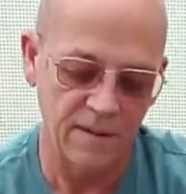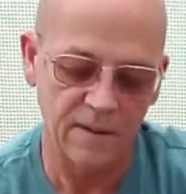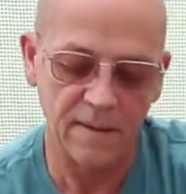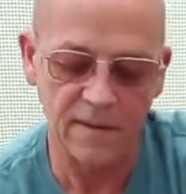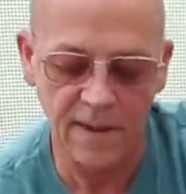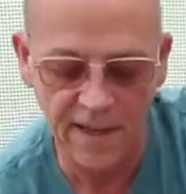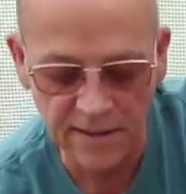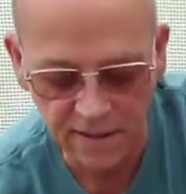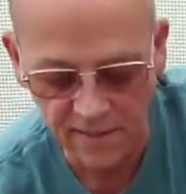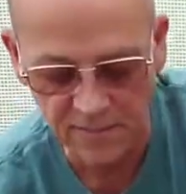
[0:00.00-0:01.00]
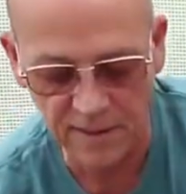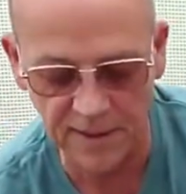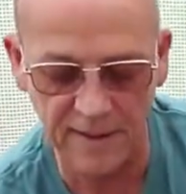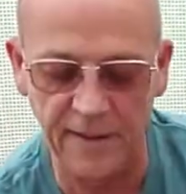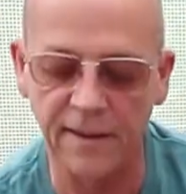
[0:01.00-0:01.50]
It's a nice looking
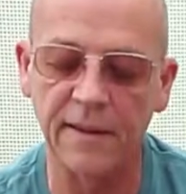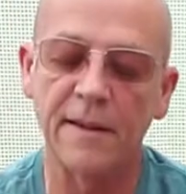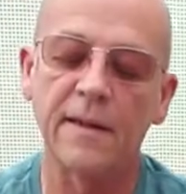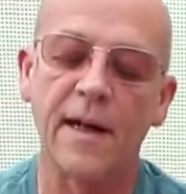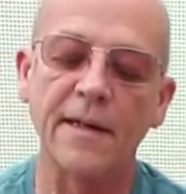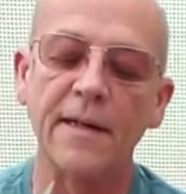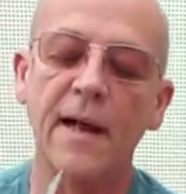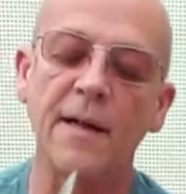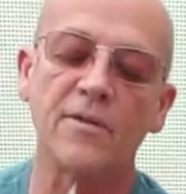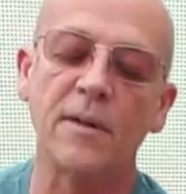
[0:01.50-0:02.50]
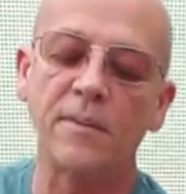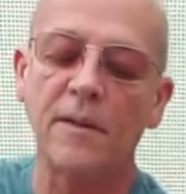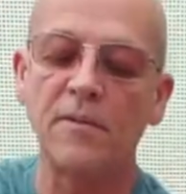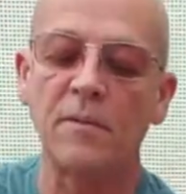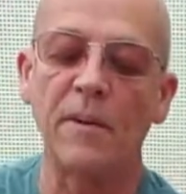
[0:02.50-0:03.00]
plant there. I did not trim
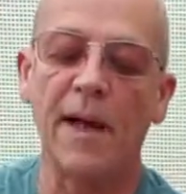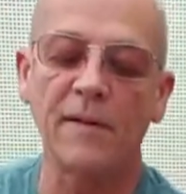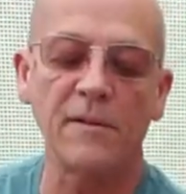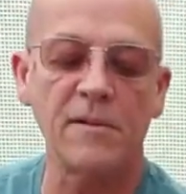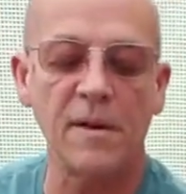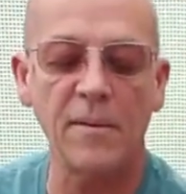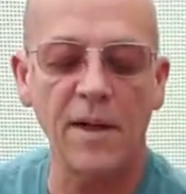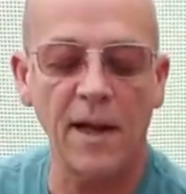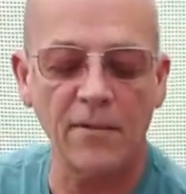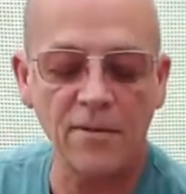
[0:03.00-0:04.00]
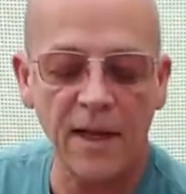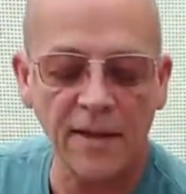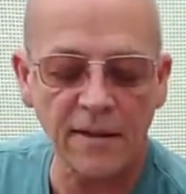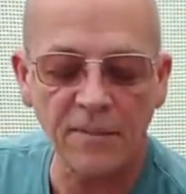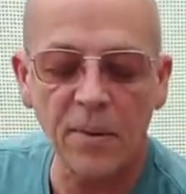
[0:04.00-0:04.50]
this one back, so some of that was
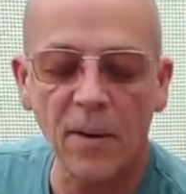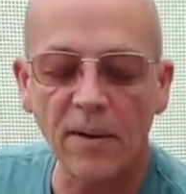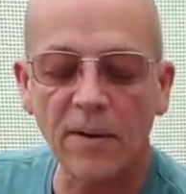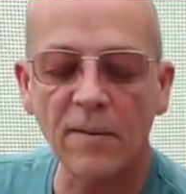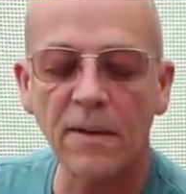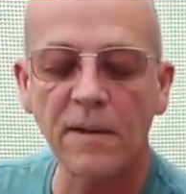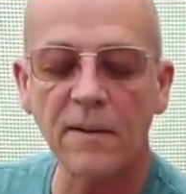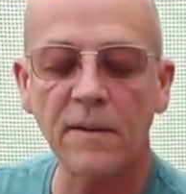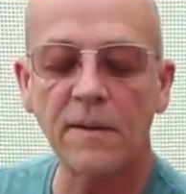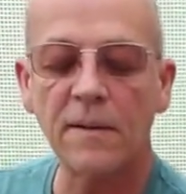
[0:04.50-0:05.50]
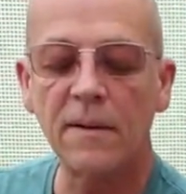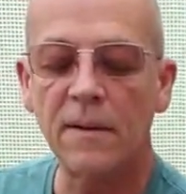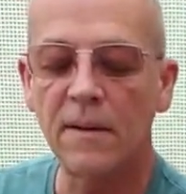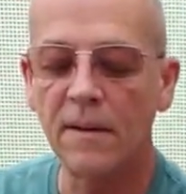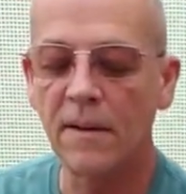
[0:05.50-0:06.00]
actually part of the original.
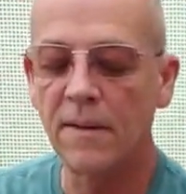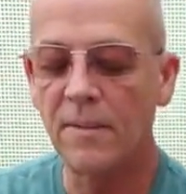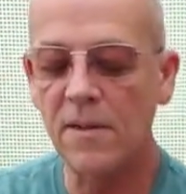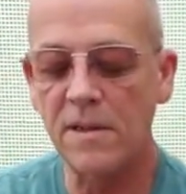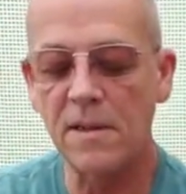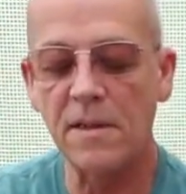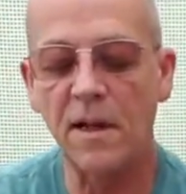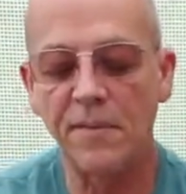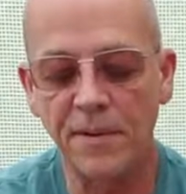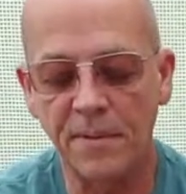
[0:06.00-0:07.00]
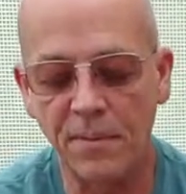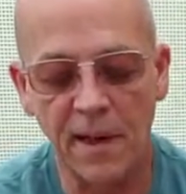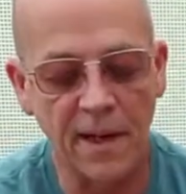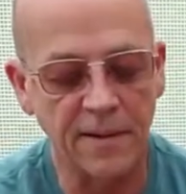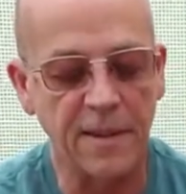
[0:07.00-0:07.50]
Most of the stuff with the
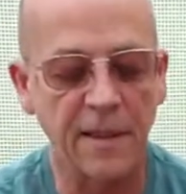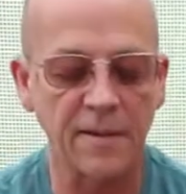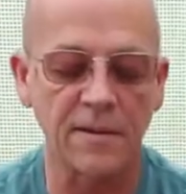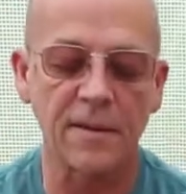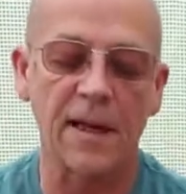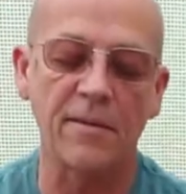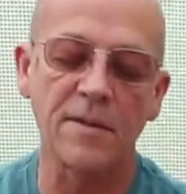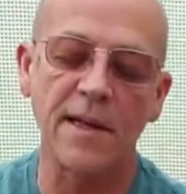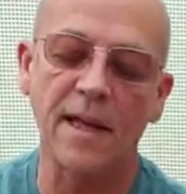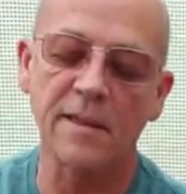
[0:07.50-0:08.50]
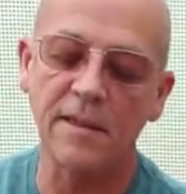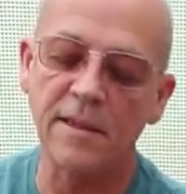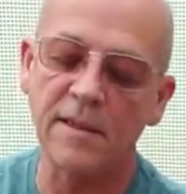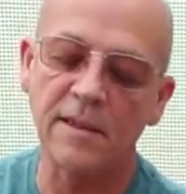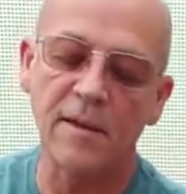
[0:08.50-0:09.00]
brown tips, that was actually
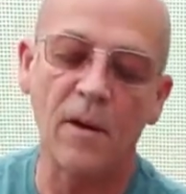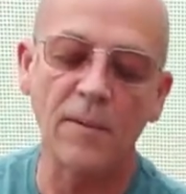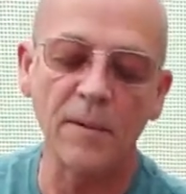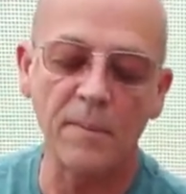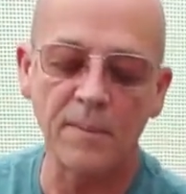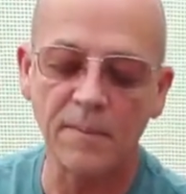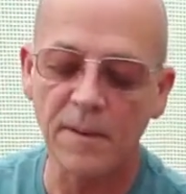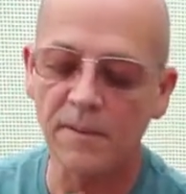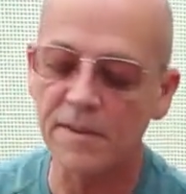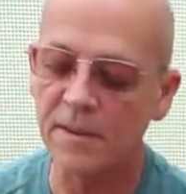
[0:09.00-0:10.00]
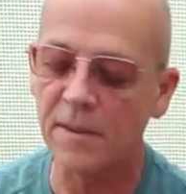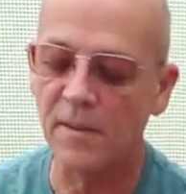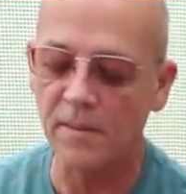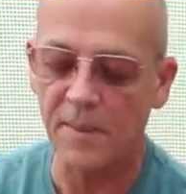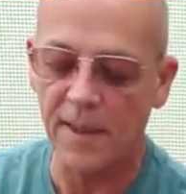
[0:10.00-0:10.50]
on when it was still
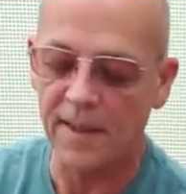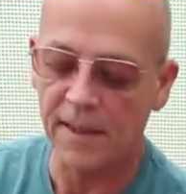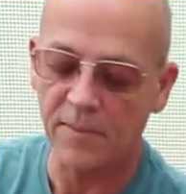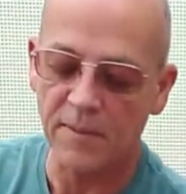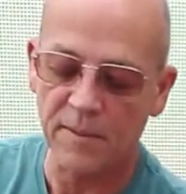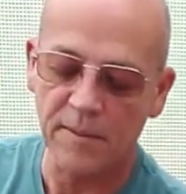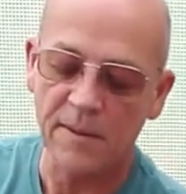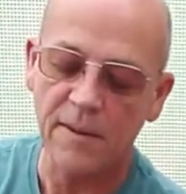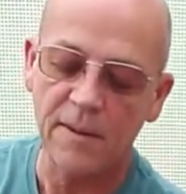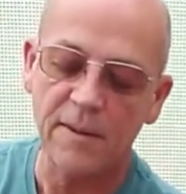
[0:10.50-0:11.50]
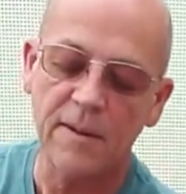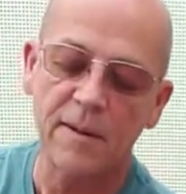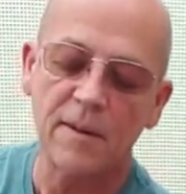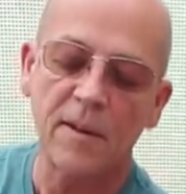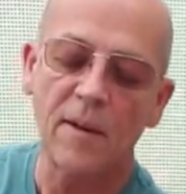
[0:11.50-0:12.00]
on the pineapple.
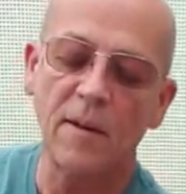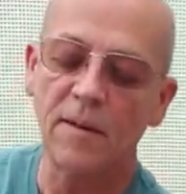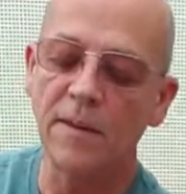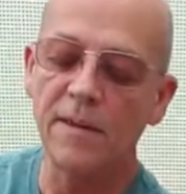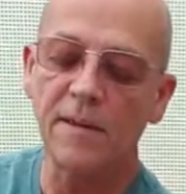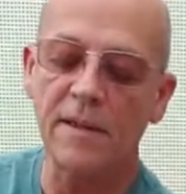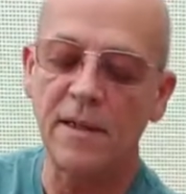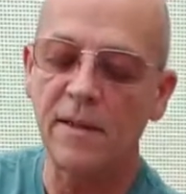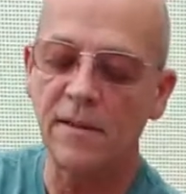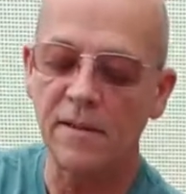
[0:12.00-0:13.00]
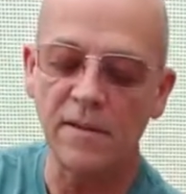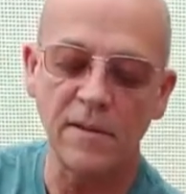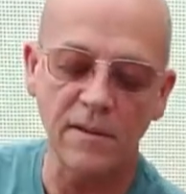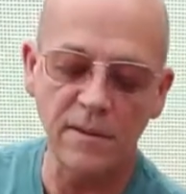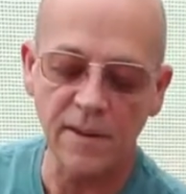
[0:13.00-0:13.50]
All this here is
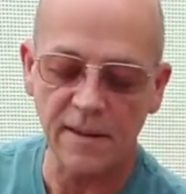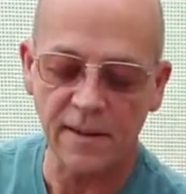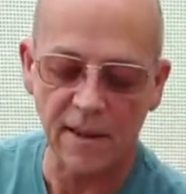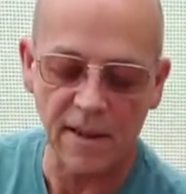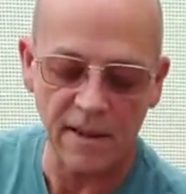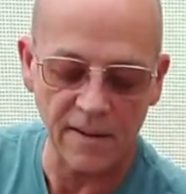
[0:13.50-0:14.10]
new at the top.